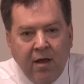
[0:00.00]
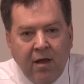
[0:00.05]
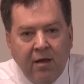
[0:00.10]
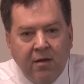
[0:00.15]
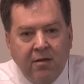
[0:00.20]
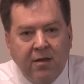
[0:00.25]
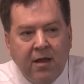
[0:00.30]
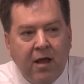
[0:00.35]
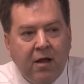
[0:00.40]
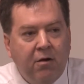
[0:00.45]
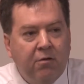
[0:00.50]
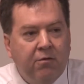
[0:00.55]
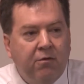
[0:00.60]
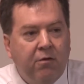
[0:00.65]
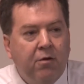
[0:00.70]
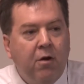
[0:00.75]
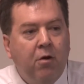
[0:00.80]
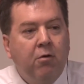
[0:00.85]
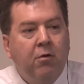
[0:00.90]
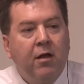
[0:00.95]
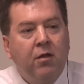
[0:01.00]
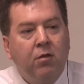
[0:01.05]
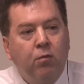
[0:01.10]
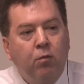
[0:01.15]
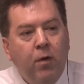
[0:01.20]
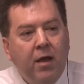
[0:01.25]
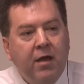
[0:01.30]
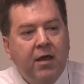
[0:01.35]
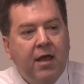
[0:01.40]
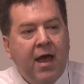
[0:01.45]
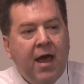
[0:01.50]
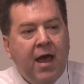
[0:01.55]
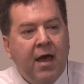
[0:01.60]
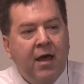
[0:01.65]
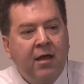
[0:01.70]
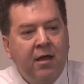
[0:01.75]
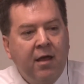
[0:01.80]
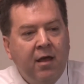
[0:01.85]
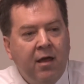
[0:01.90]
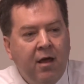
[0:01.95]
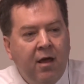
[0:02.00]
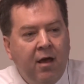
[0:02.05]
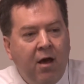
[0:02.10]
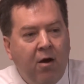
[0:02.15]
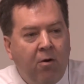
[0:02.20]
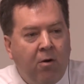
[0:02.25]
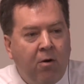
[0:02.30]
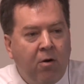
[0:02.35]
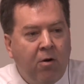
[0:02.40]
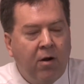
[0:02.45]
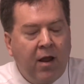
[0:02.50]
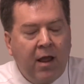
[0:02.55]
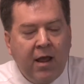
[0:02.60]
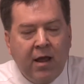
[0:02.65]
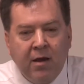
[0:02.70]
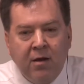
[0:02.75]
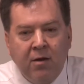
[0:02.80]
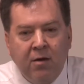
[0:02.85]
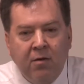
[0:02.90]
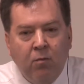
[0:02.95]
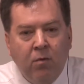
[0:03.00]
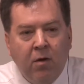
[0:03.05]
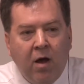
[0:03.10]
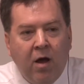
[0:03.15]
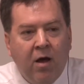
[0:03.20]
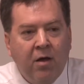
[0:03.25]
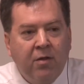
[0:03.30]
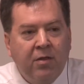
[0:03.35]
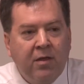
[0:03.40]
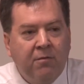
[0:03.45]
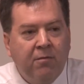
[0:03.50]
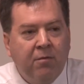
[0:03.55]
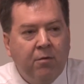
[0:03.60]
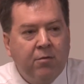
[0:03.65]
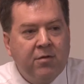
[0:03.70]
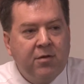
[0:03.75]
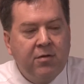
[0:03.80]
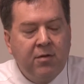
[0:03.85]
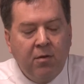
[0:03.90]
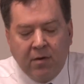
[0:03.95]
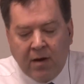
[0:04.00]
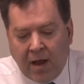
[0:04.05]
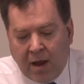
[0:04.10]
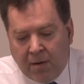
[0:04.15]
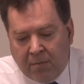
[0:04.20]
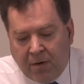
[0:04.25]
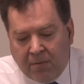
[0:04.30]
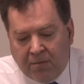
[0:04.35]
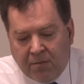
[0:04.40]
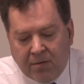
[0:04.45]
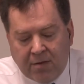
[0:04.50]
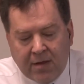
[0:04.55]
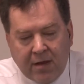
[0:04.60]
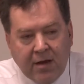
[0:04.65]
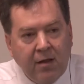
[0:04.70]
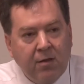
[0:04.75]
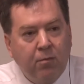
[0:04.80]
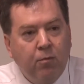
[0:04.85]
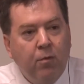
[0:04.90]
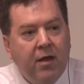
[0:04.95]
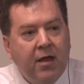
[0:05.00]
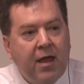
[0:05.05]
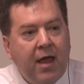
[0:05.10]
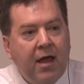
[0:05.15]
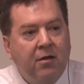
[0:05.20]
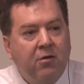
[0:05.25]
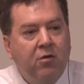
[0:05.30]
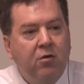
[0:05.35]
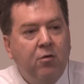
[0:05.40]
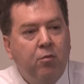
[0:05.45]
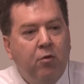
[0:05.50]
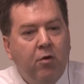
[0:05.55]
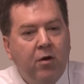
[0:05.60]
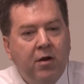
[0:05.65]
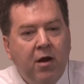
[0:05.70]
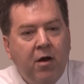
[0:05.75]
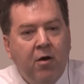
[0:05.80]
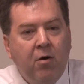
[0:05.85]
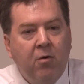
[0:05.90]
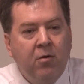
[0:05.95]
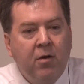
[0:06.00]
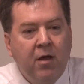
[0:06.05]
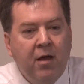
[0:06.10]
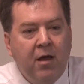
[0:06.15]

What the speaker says: standards are known as WCAG, or in the version that I'm referencing is WCAG 2.0.